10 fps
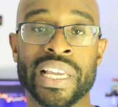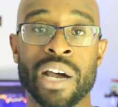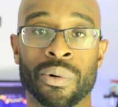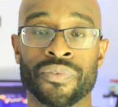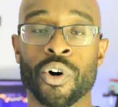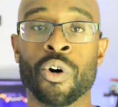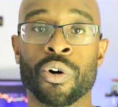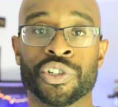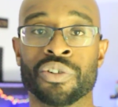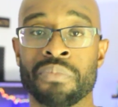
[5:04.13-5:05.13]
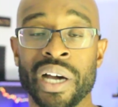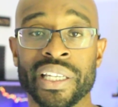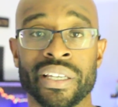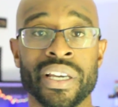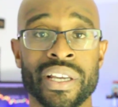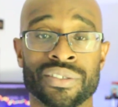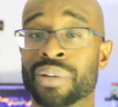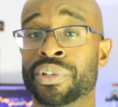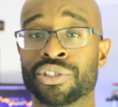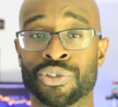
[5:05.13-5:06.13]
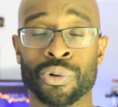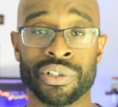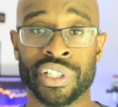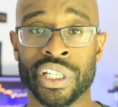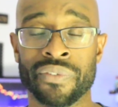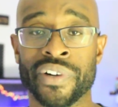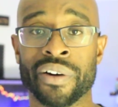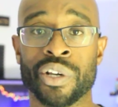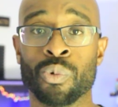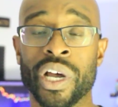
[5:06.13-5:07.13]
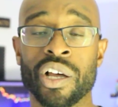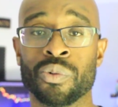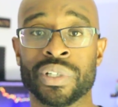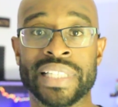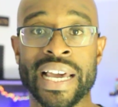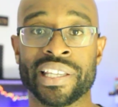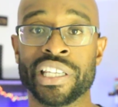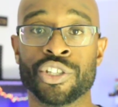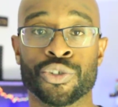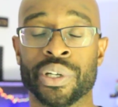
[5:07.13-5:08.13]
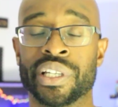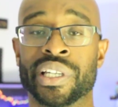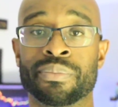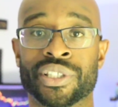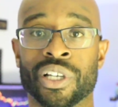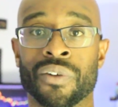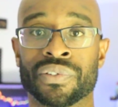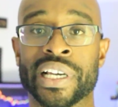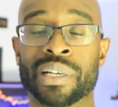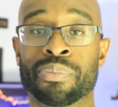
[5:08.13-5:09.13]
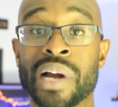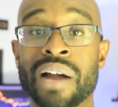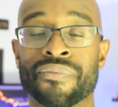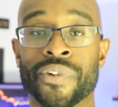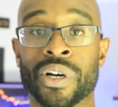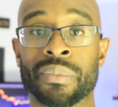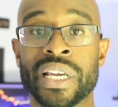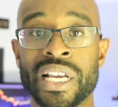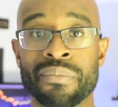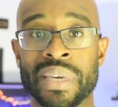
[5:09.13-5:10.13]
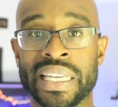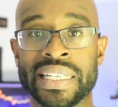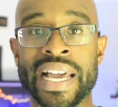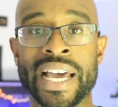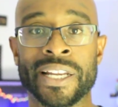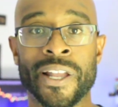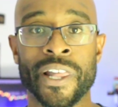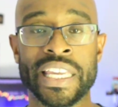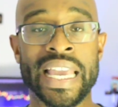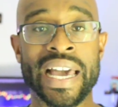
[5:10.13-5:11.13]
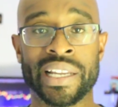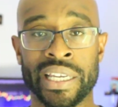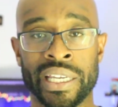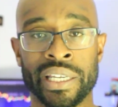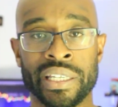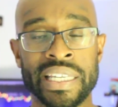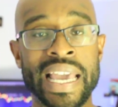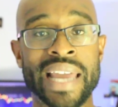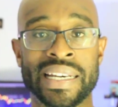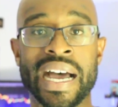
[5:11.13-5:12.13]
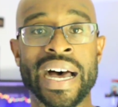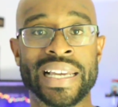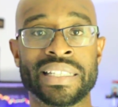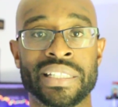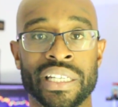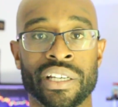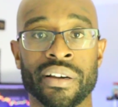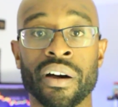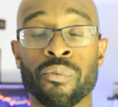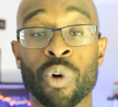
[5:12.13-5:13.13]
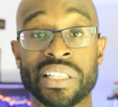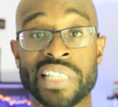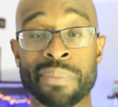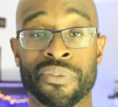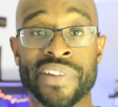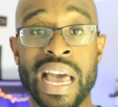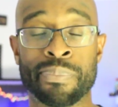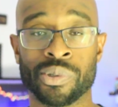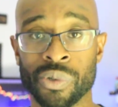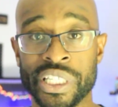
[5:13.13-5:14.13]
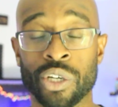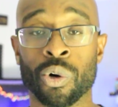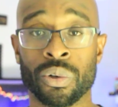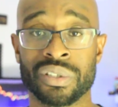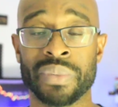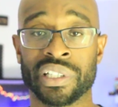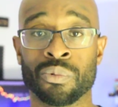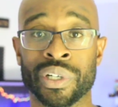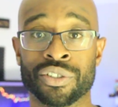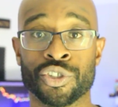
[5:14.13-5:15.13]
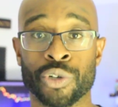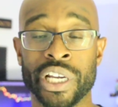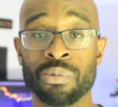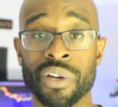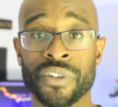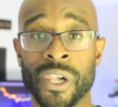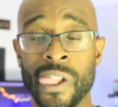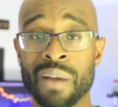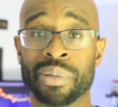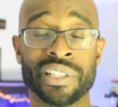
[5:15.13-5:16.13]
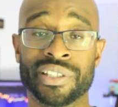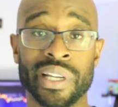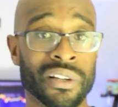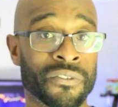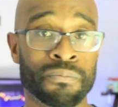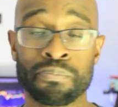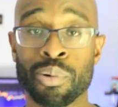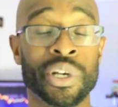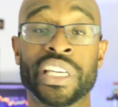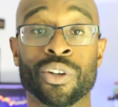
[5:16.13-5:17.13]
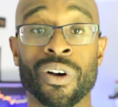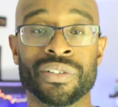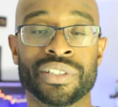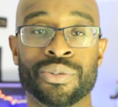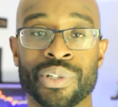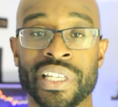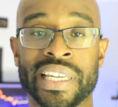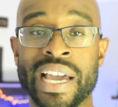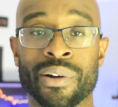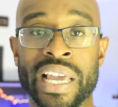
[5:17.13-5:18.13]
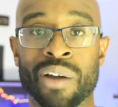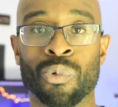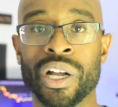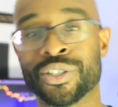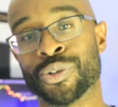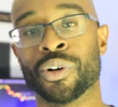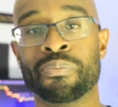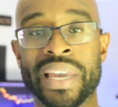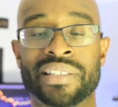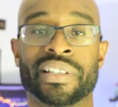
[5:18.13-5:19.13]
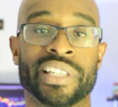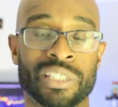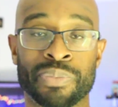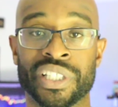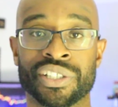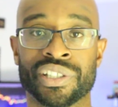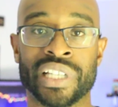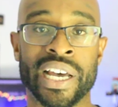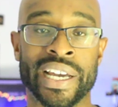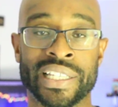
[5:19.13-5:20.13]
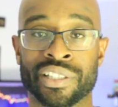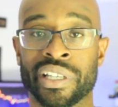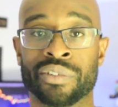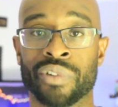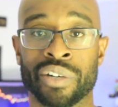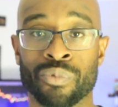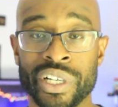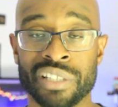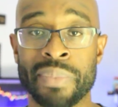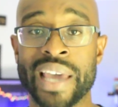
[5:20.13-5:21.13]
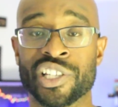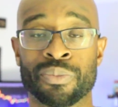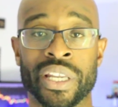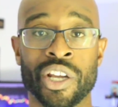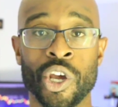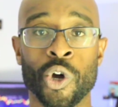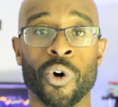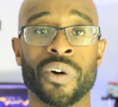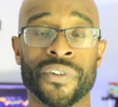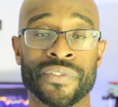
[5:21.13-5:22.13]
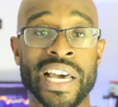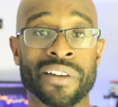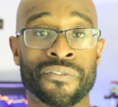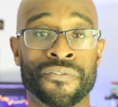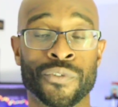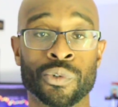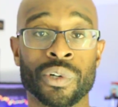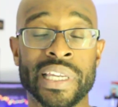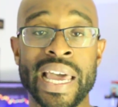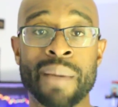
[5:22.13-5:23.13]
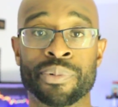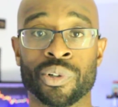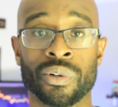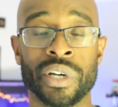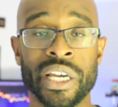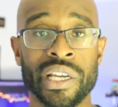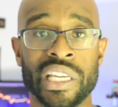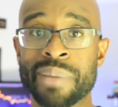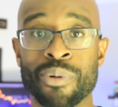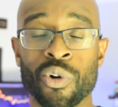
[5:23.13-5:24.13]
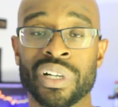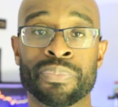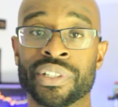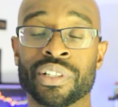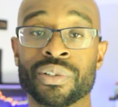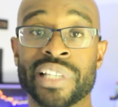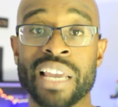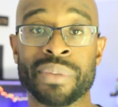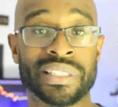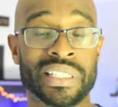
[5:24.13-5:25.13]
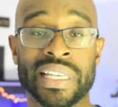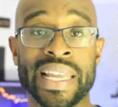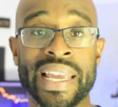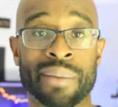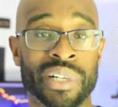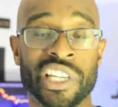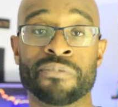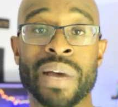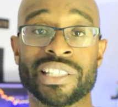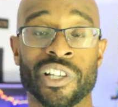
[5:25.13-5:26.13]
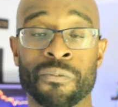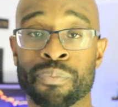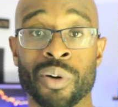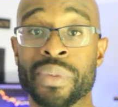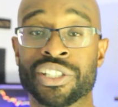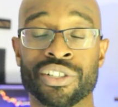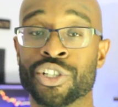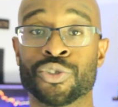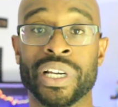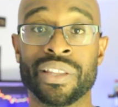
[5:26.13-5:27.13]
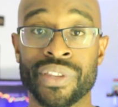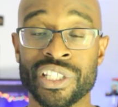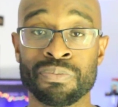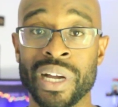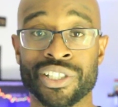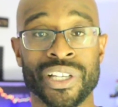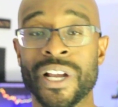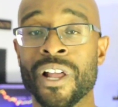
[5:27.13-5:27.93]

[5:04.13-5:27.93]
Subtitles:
account with all your money. Something Stuart did very well was that he treated himself like a prop firm, meaning that he had an idea of what type of capital he ultimately wanted to trade with. But instead of putting it all into the account at once, or basing his position size and risk management off of that full capital, he broke it up into little segments. He said, hey, I'm going to give myself permission to trade this much.